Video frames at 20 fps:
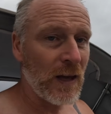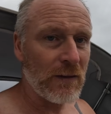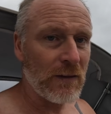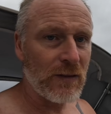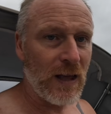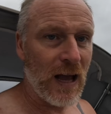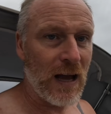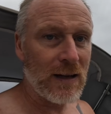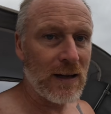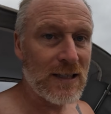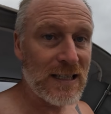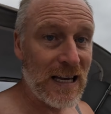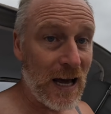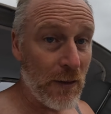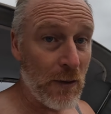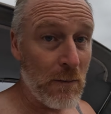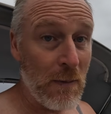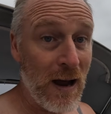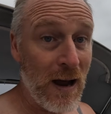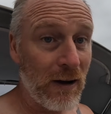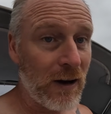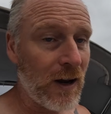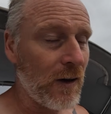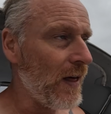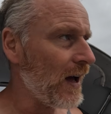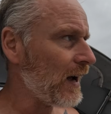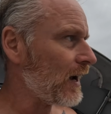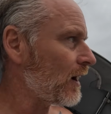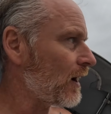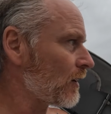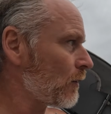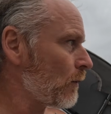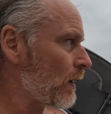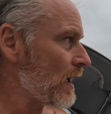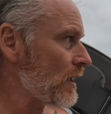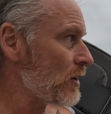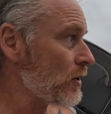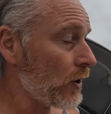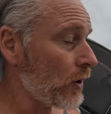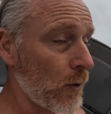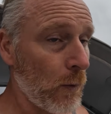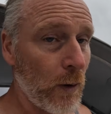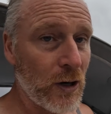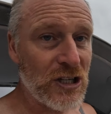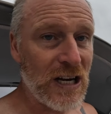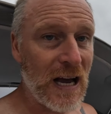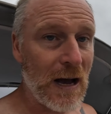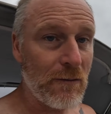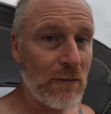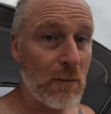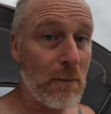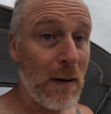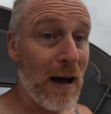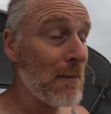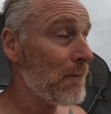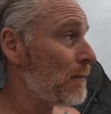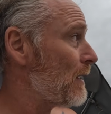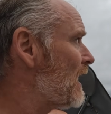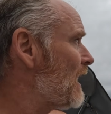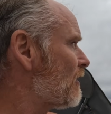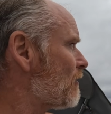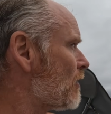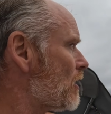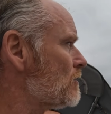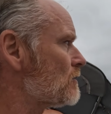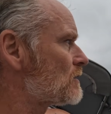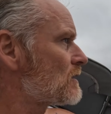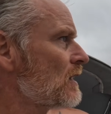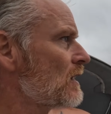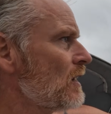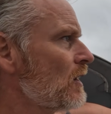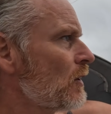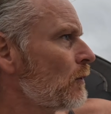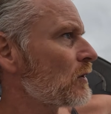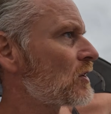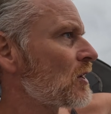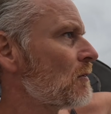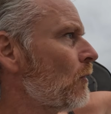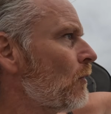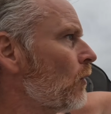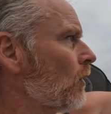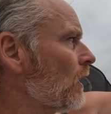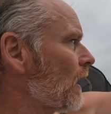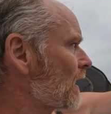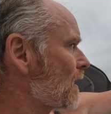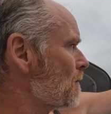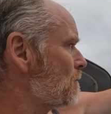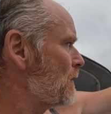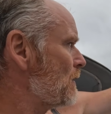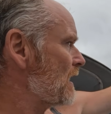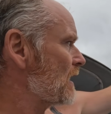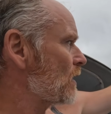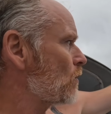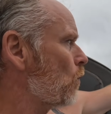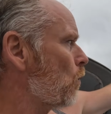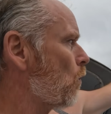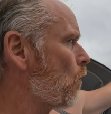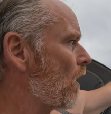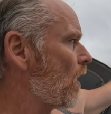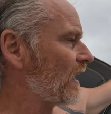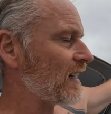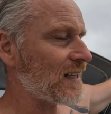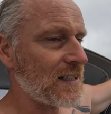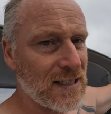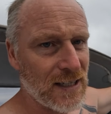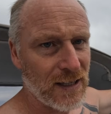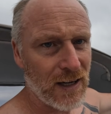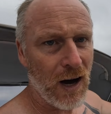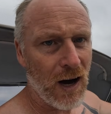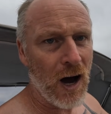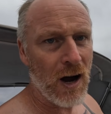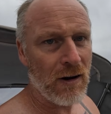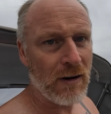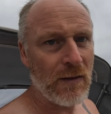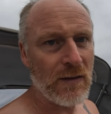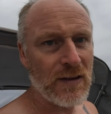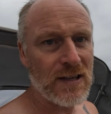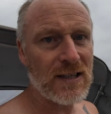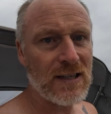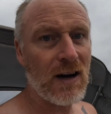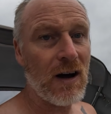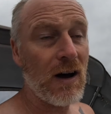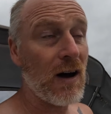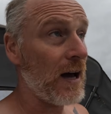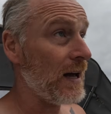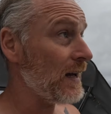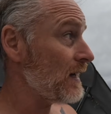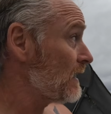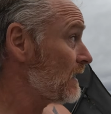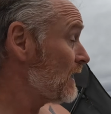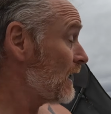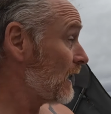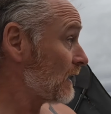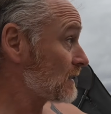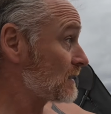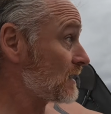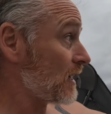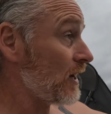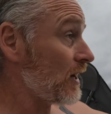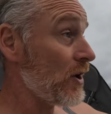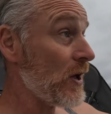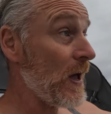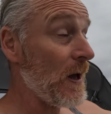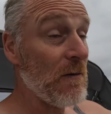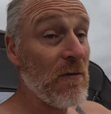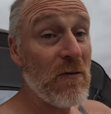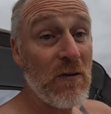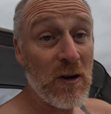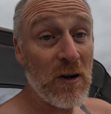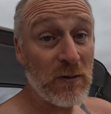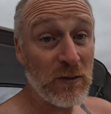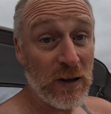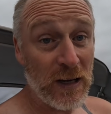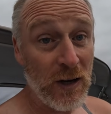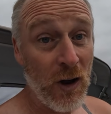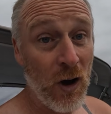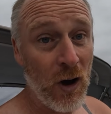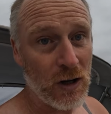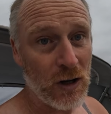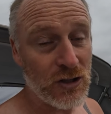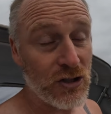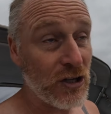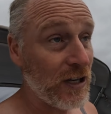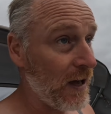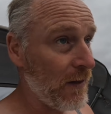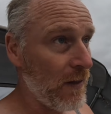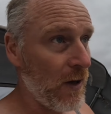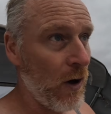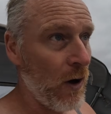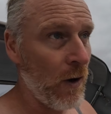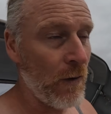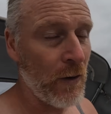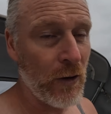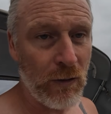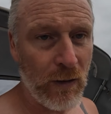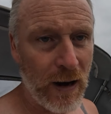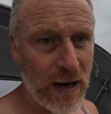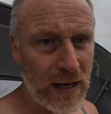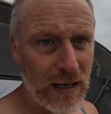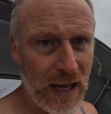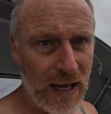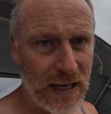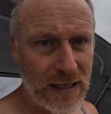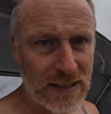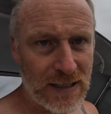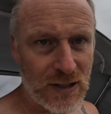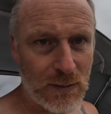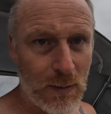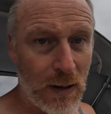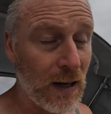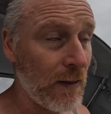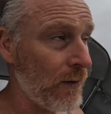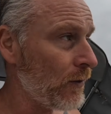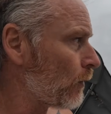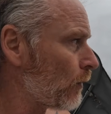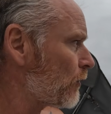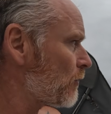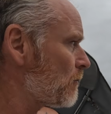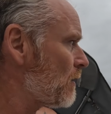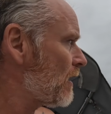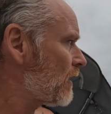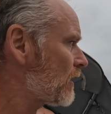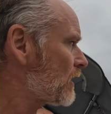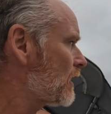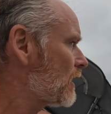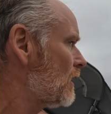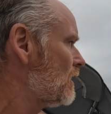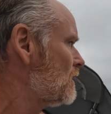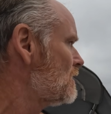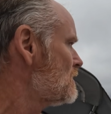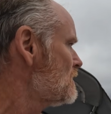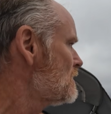If down in South America, that kind of way, you've got to watch out for pamperos, which are more like a big white cigar in the sky, and suddenly you get 50 knots. You get that on the Great Lakes as well in North America.